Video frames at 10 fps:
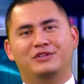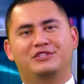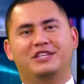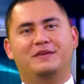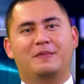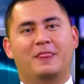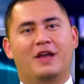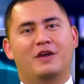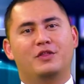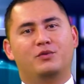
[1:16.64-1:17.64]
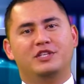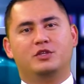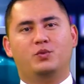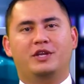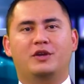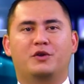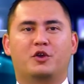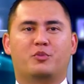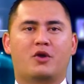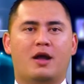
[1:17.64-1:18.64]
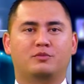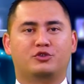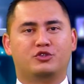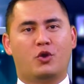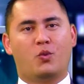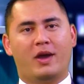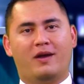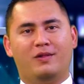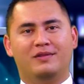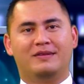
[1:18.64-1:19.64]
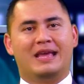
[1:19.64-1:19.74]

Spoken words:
You see, the reason we know your problem so well